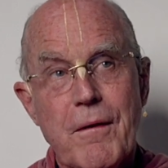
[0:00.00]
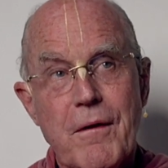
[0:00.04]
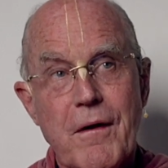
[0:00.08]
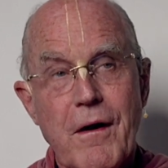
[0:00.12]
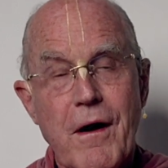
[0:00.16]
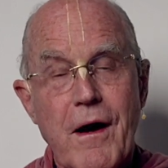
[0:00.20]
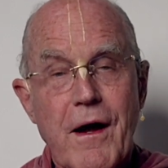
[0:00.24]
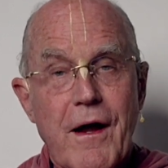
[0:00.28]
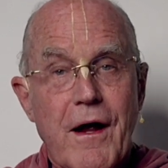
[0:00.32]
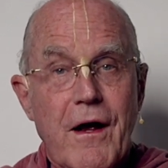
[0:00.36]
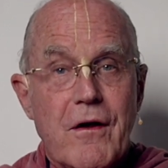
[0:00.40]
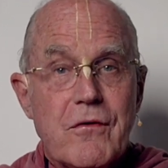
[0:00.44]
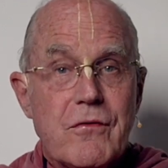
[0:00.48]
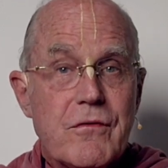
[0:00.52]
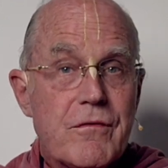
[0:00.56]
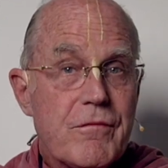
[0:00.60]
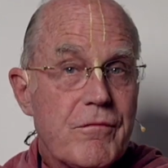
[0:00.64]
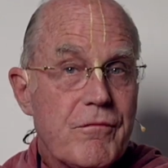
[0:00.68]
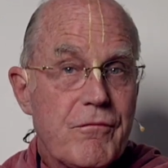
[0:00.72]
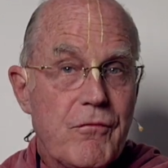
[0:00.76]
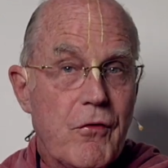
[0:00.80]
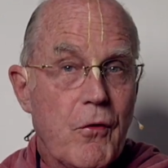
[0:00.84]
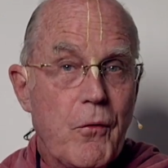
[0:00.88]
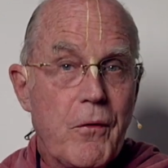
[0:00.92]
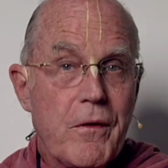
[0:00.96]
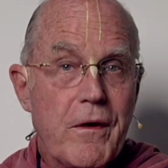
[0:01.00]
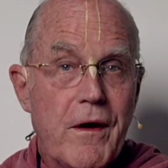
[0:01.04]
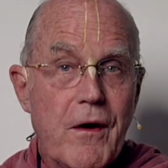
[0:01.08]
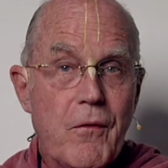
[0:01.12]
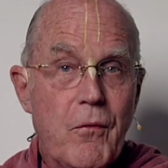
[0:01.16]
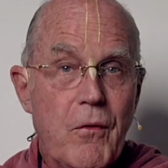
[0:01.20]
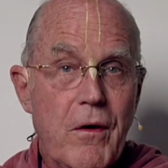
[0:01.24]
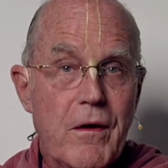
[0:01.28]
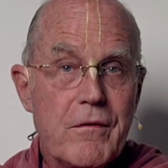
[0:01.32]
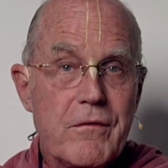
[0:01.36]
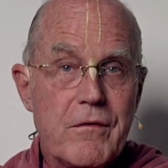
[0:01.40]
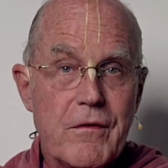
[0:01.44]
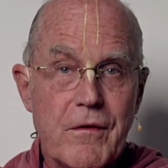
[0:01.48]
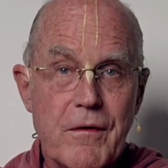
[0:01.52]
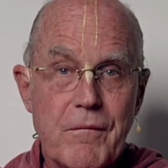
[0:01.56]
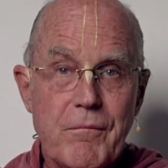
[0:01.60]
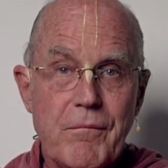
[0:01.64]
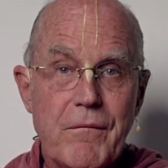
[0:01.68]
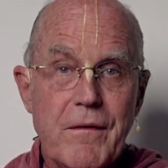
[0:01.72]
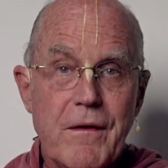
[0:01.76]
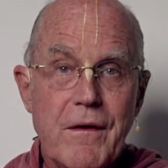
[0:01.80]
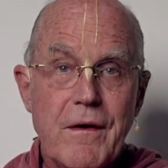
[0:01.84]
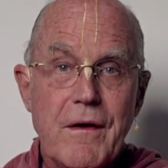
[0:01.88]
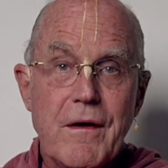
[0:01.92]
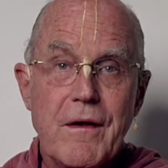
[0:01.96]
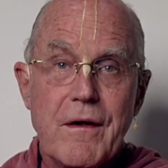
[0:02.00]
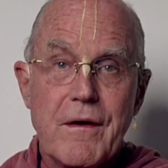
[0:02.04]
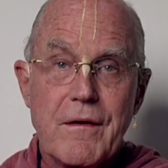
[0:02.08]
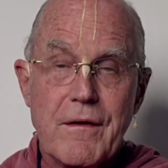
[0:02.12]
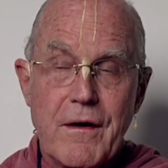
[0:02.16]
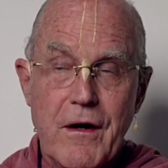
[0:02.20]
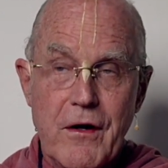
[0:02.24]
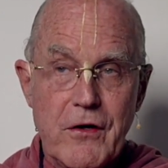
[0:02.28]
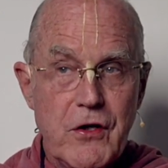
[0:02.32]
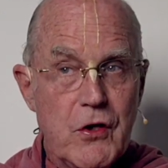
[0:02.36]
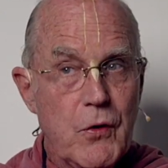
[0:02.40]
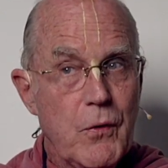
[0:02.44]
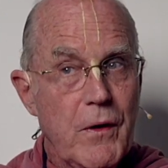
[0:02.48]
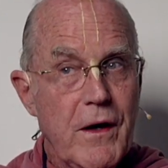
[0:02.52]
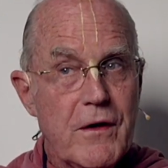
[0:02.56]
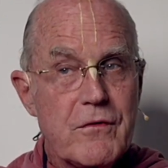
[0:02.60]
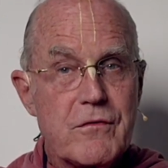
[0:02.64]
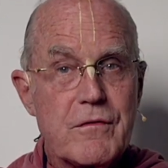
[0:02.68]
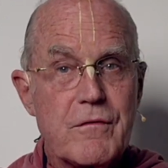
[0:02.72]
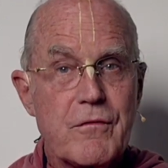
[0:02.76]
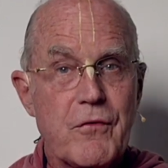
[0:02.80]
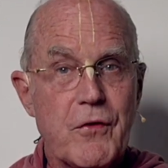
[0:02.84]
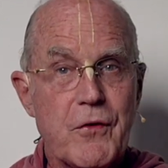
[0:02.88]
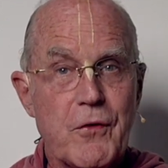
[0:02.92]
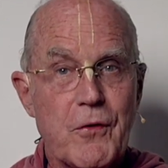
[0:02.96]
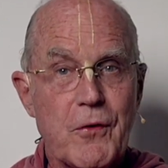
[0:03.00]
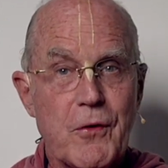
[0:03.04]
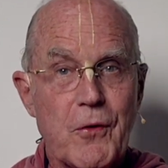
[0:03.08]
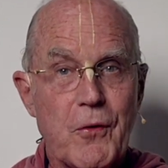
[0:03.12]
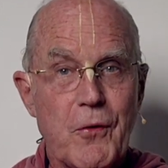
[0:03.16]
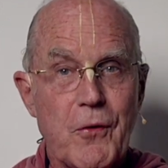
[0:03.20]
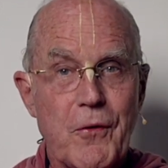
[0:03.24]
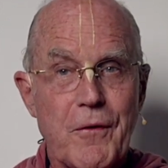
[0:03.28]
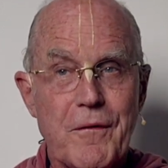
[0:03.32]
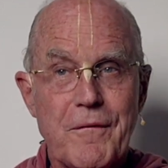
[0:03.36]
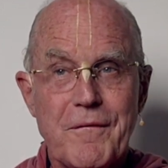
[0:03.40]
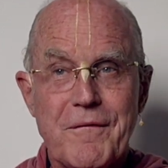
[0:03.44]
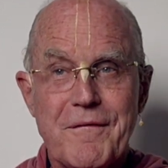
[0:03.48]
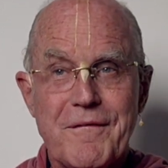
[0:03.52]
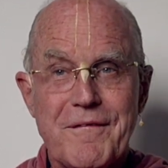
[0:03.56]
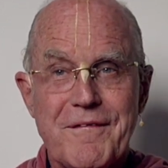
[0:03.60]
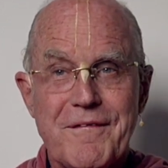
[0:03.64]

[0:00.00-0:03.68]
"I asked for what I wanted. Now you ask for your Lord."